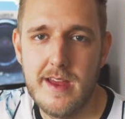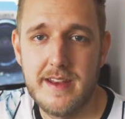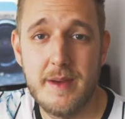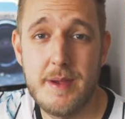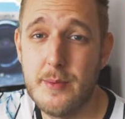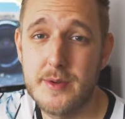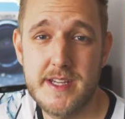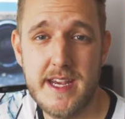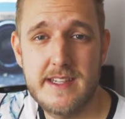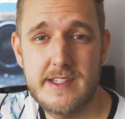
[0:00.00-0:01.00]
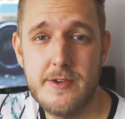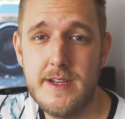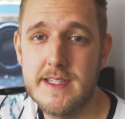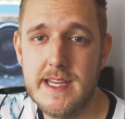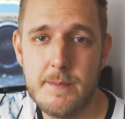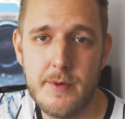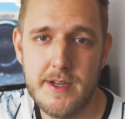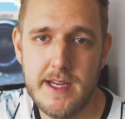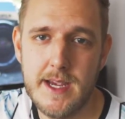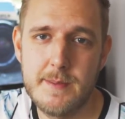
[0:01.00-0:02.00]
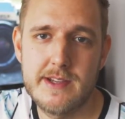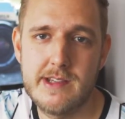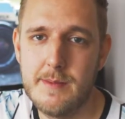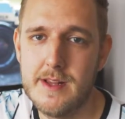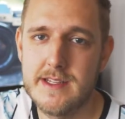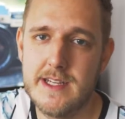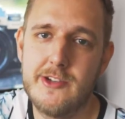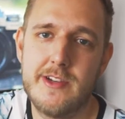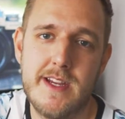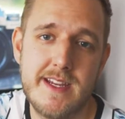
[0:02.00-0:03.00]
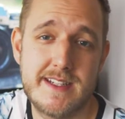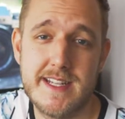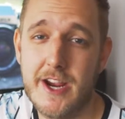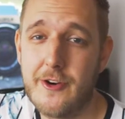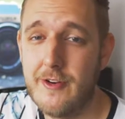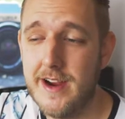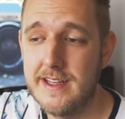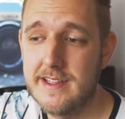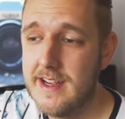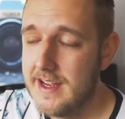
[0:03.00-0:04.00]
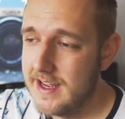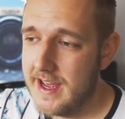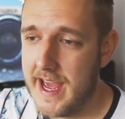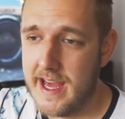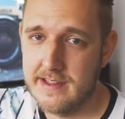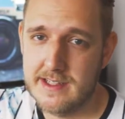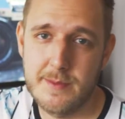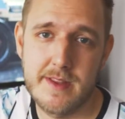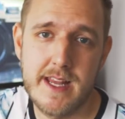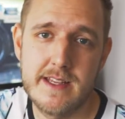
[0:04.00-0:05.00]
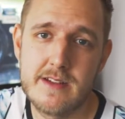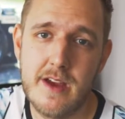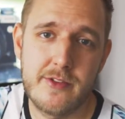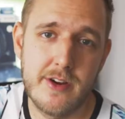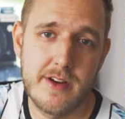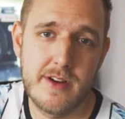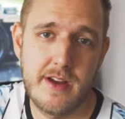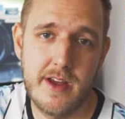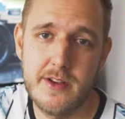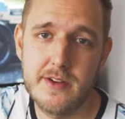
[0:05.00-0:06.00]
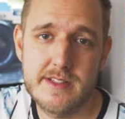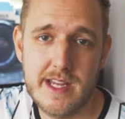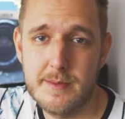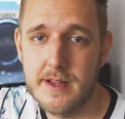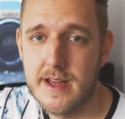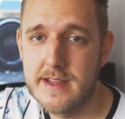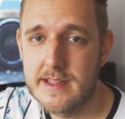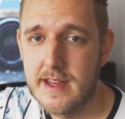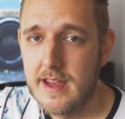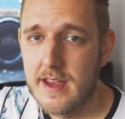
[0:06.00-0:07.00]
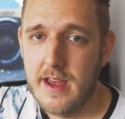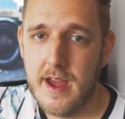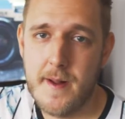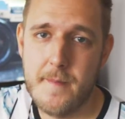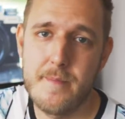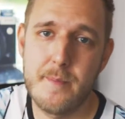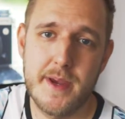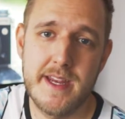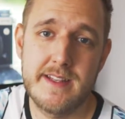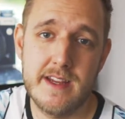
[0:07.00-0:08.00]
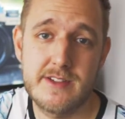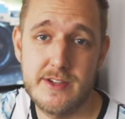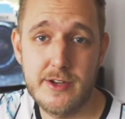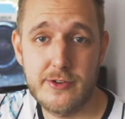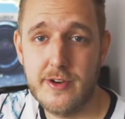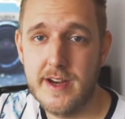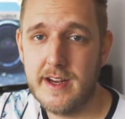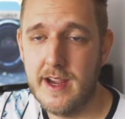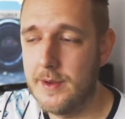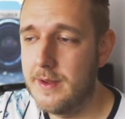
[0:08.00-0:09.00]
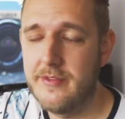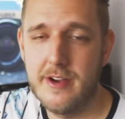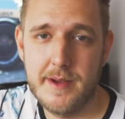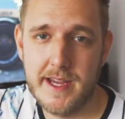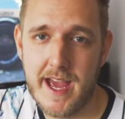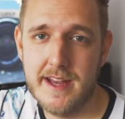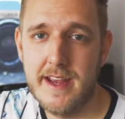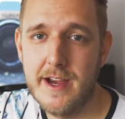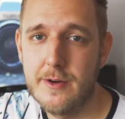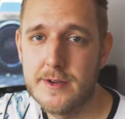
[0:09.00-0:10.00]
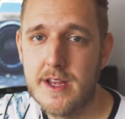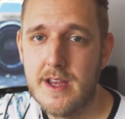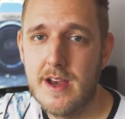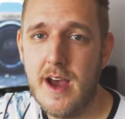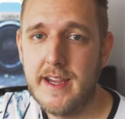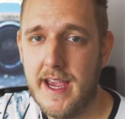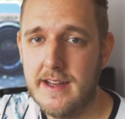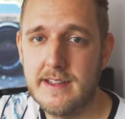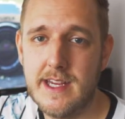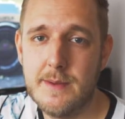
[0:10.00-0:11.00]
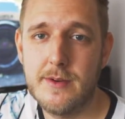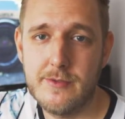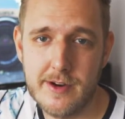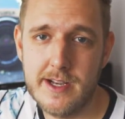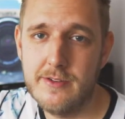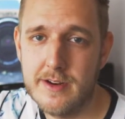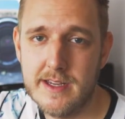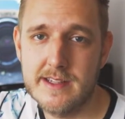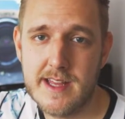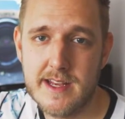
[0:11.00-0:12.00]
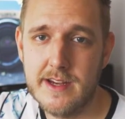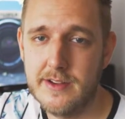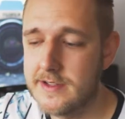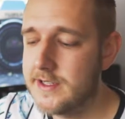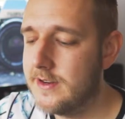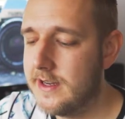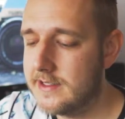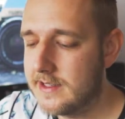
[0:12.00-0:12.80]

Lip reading: Now people say Sony's in-body image stabilization isn't that great. Some of the lenses I've got are not stabilized, but it does do the trick. And when I'm filming handheld, I can keep it really, really steady on the Sonys.